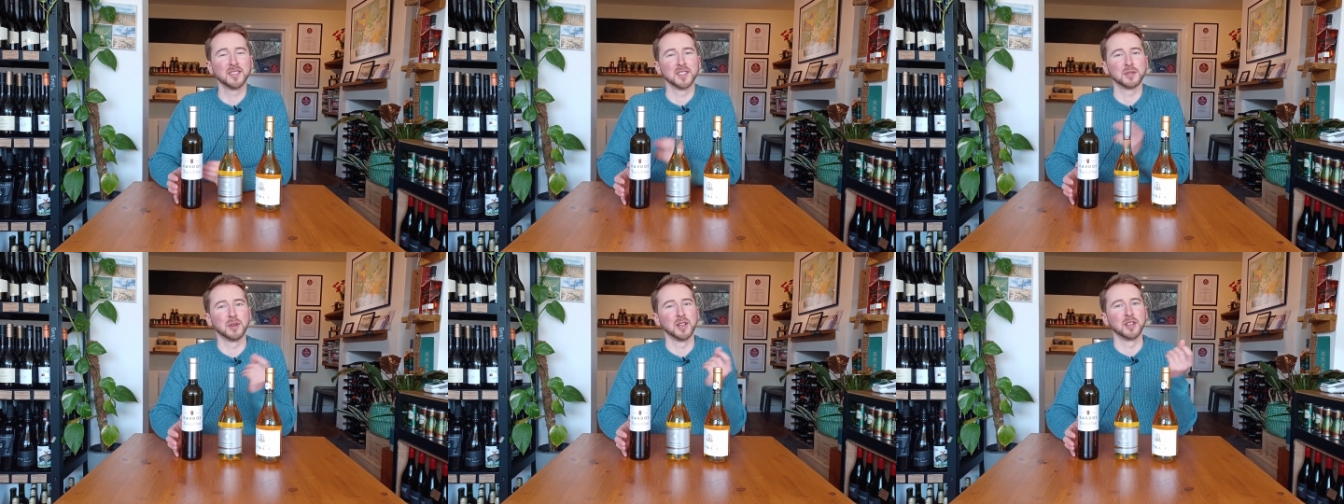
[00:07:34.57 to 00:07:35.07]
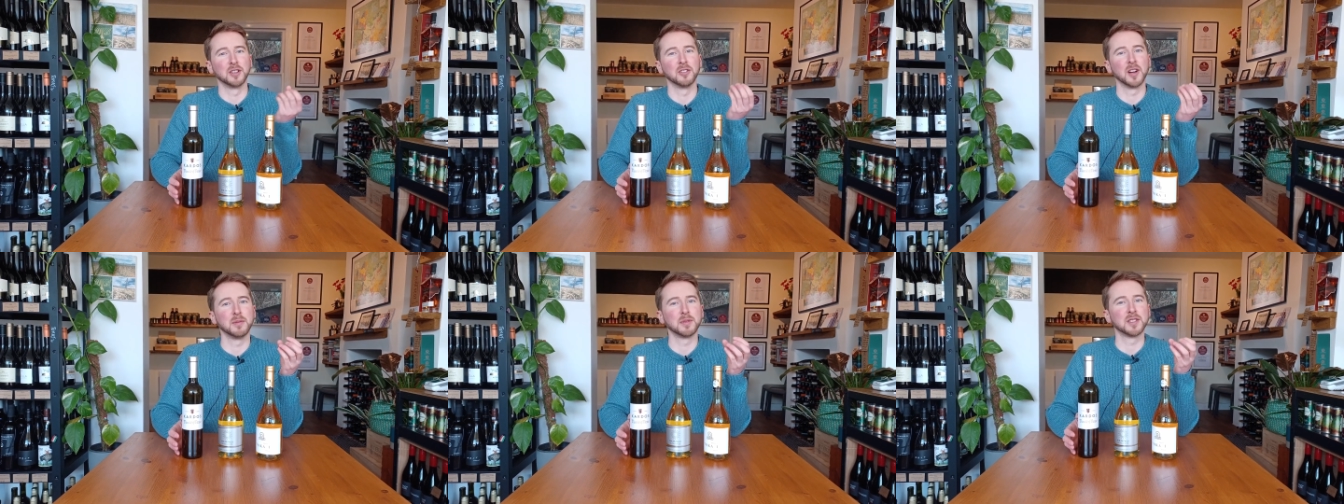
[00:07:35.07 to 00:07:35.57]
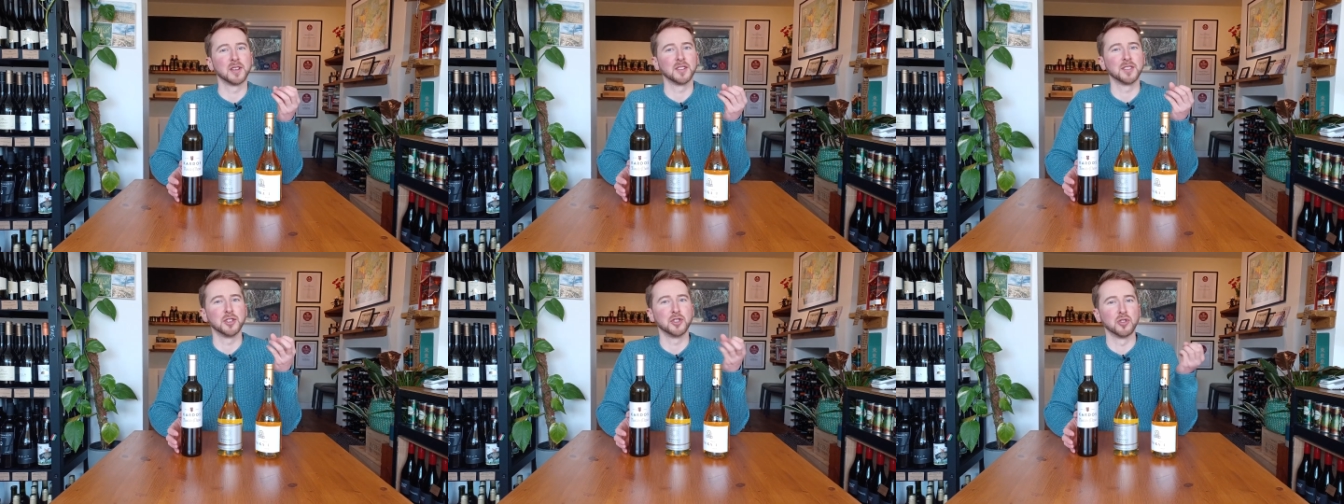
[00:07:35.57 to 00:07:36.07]
It's where the grapes start
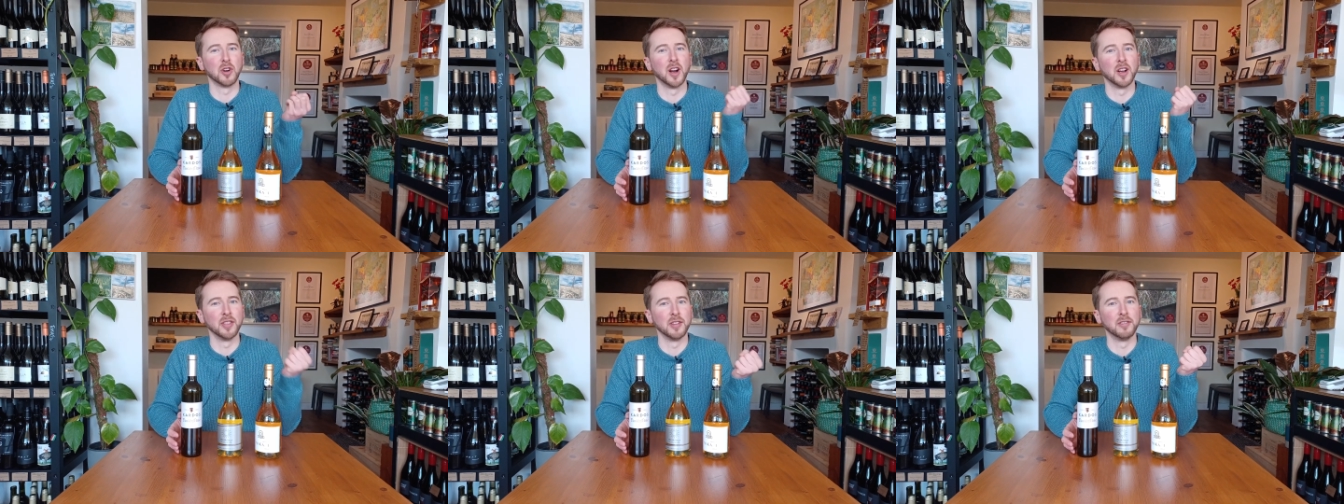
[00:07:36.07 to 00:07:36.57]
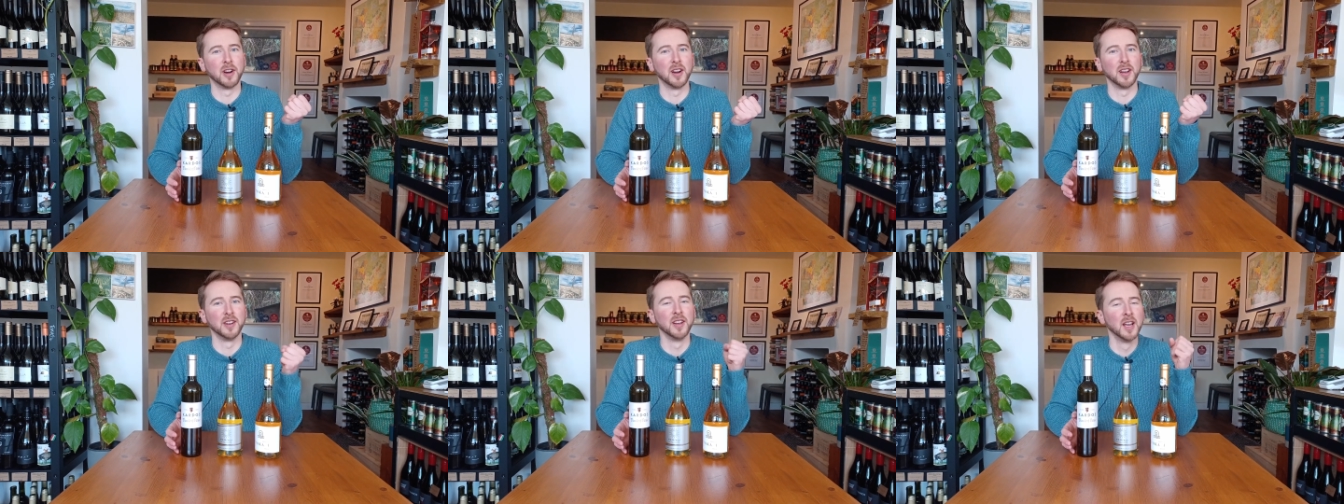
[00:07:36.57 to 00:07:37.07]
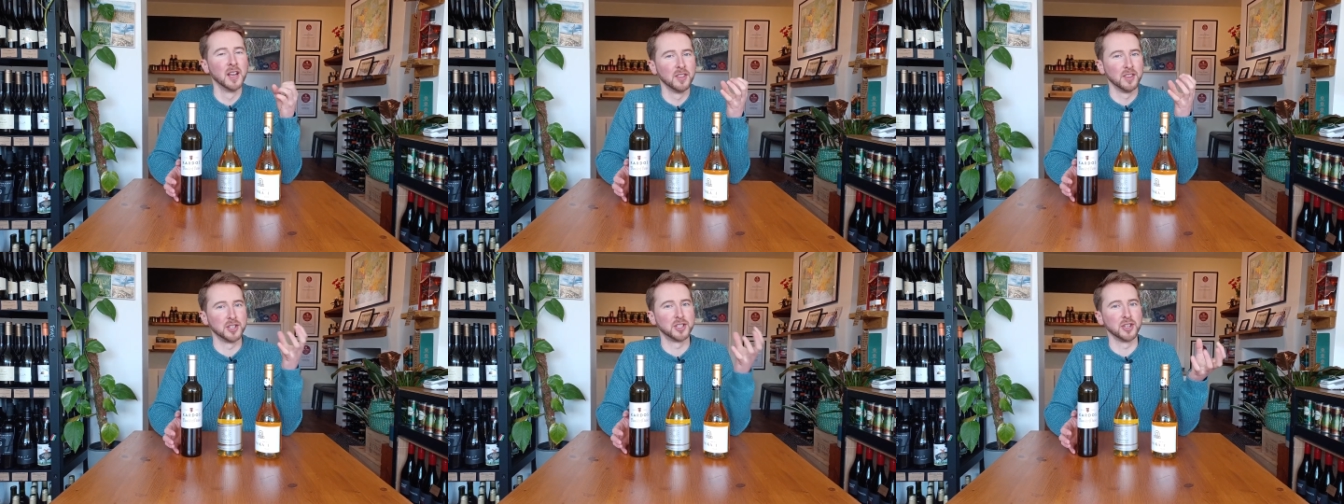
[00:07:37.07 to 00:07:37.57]
to dry on the vine,
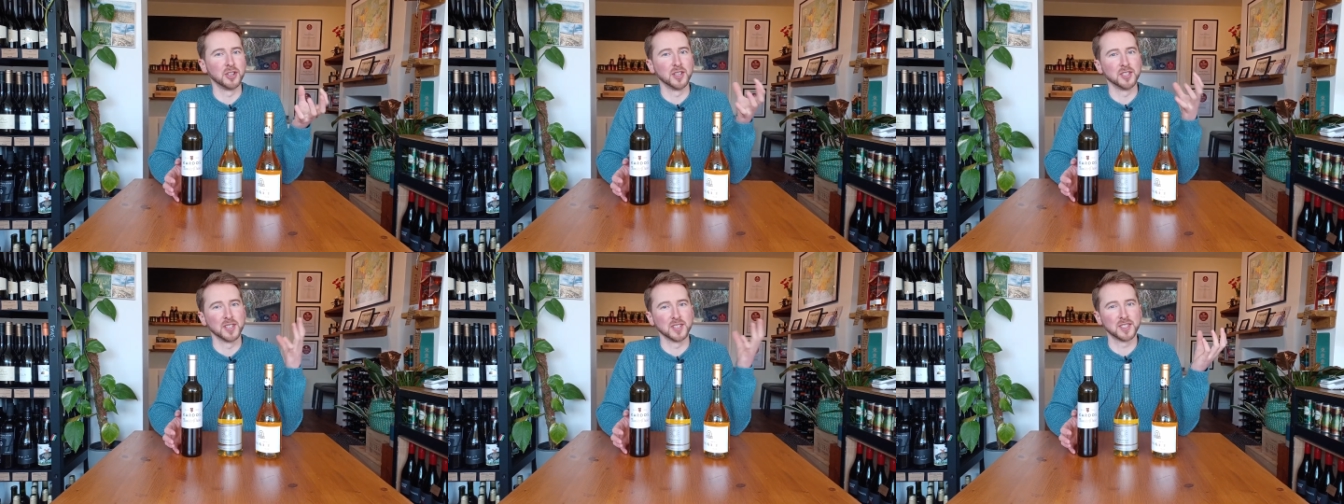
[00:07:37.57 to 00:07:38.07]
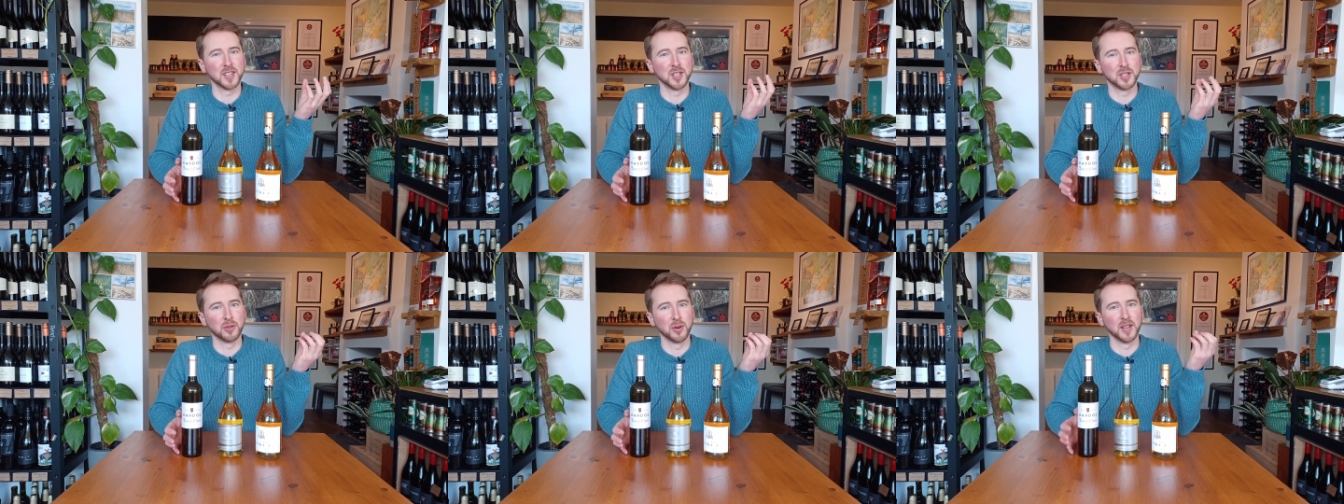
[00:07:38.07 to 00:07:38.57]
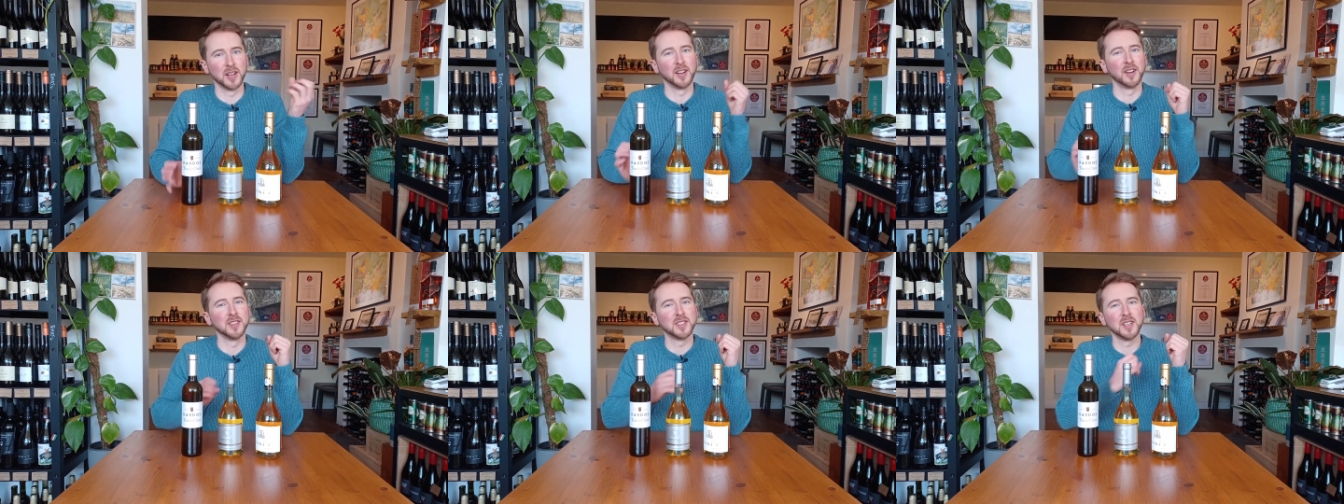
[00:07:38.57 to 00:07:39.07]
the sugars accentuate, and
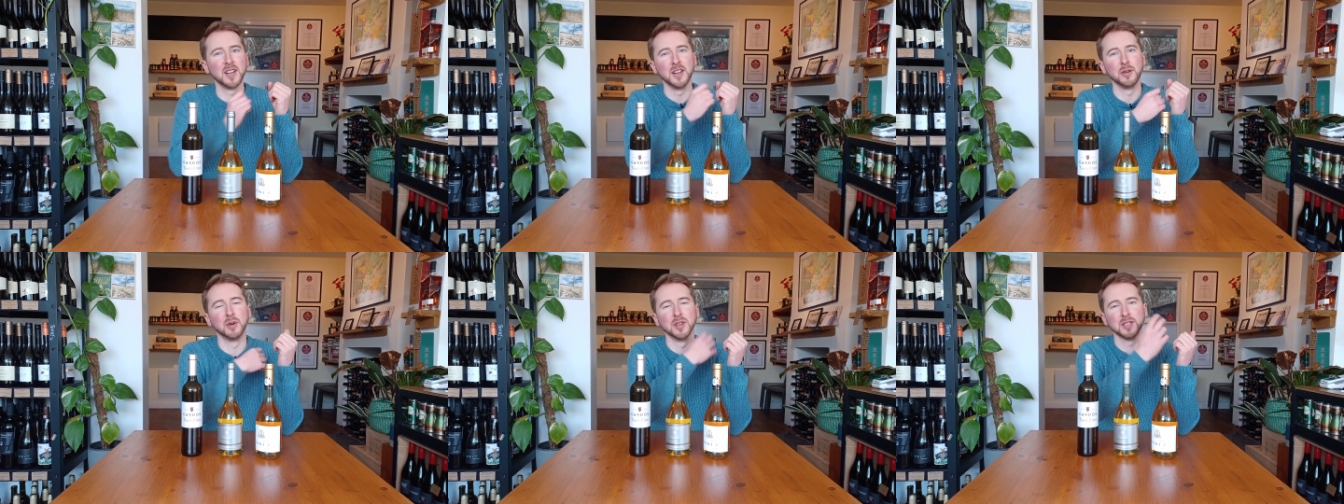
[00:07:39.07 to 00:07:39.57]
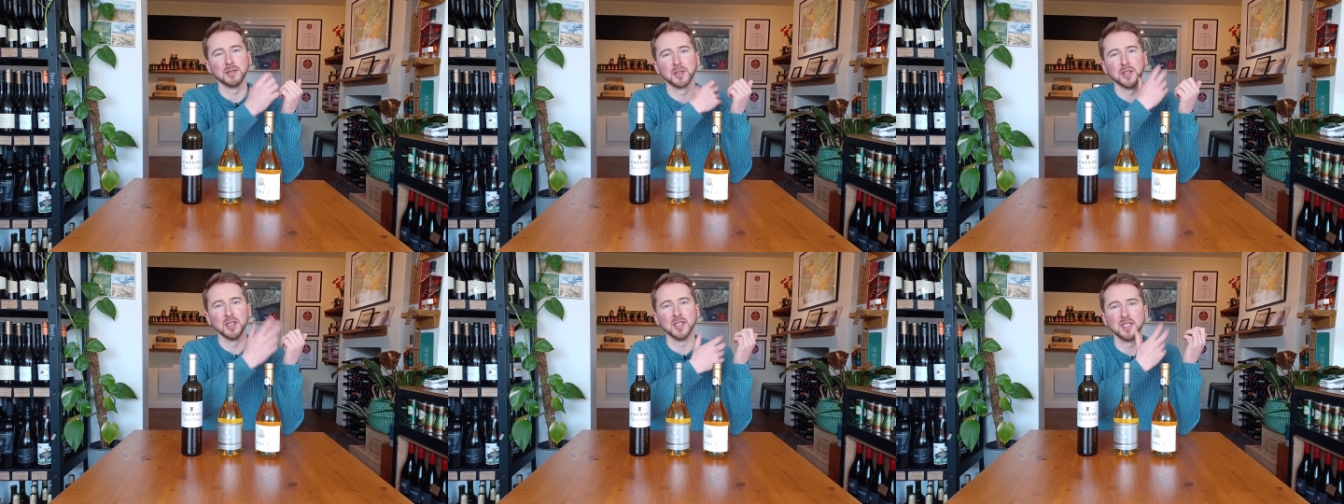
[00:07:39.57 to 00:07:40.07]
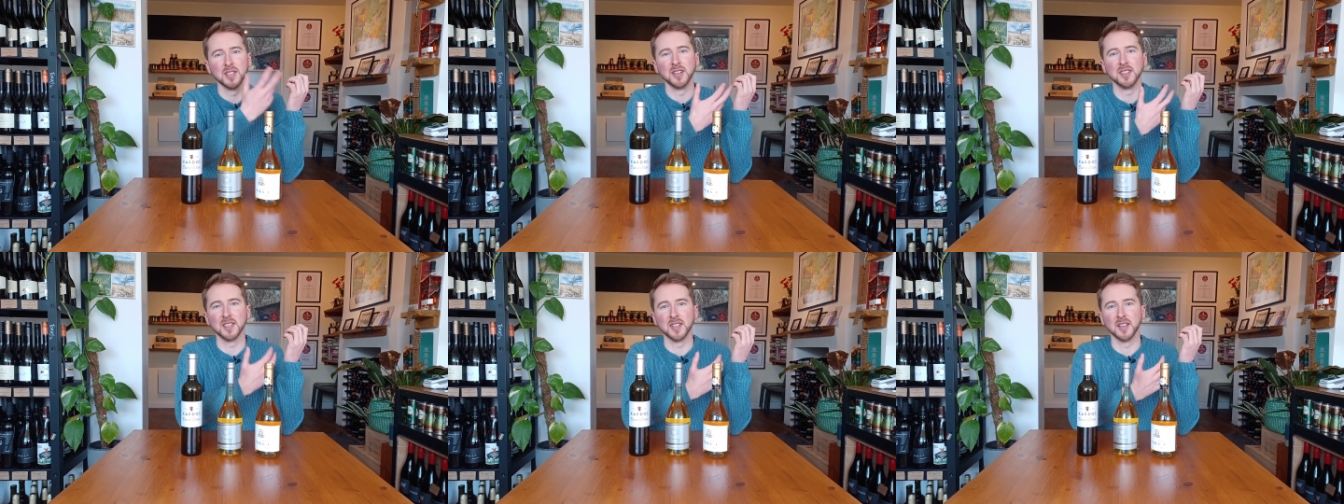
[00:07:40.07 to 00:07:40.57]
ideally you want some good
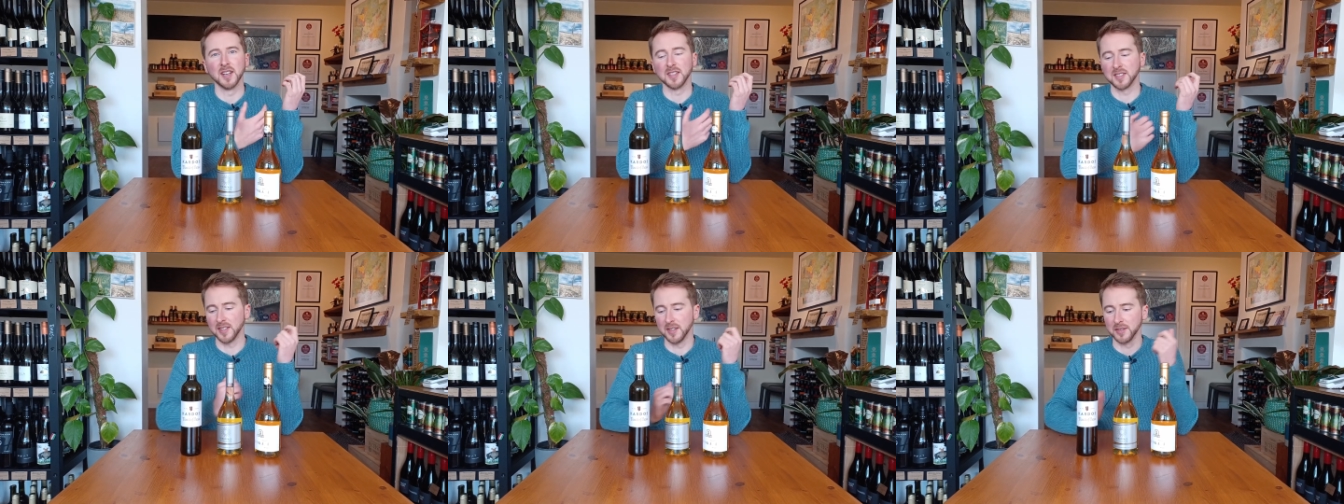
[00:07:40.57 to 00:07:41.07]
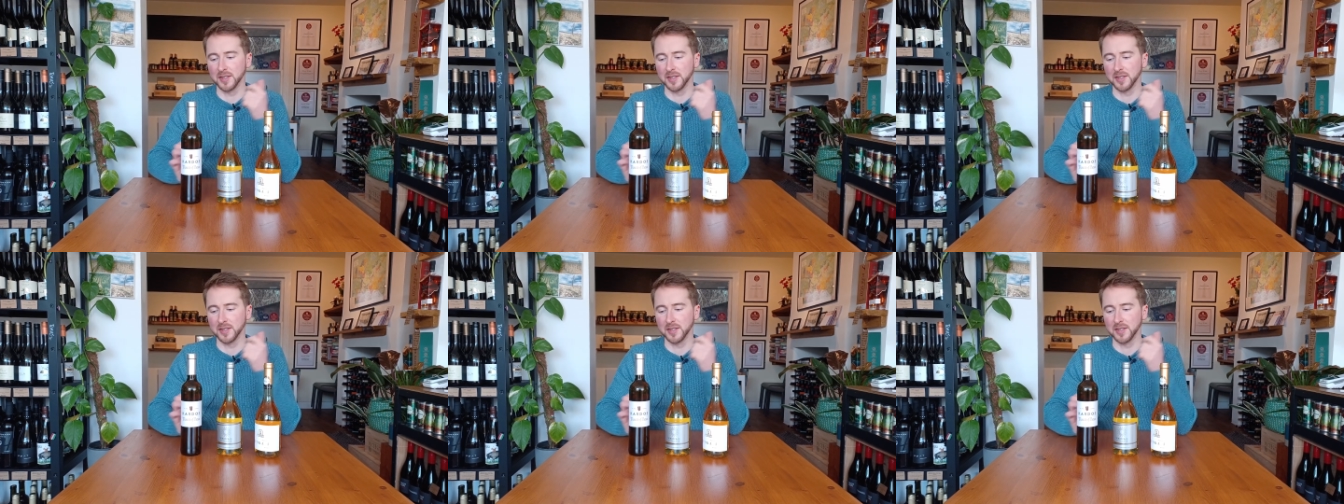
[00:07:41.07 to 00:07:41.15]
acidity in there still.